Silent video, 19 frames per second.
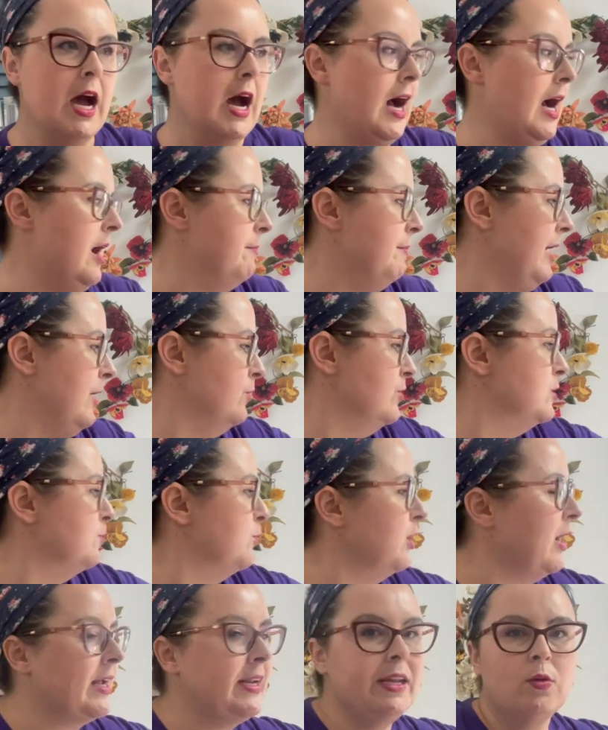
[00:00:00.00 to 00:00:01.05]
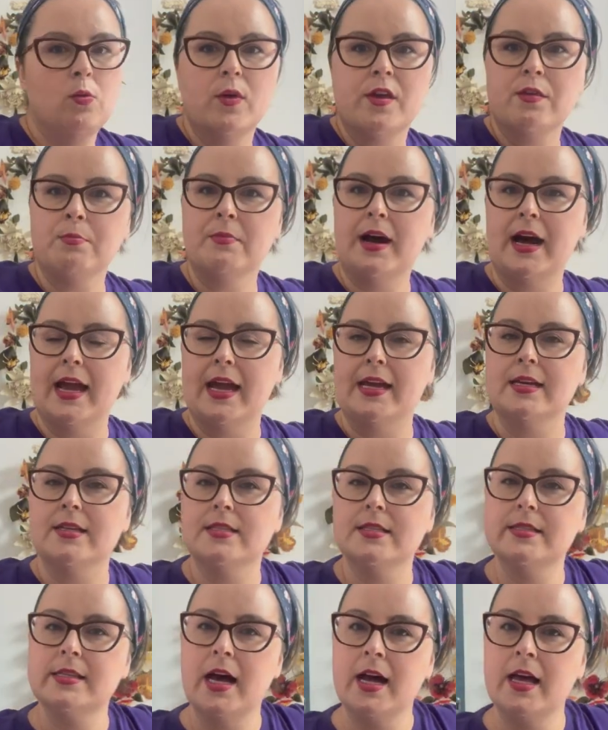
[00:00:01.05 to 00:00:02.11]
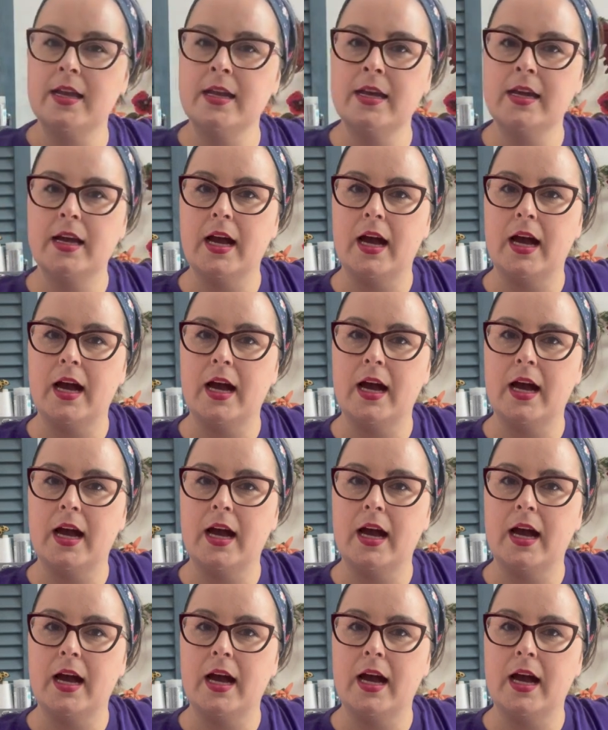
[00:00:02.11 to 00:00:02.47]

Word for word: Um, I was pregnant with my son.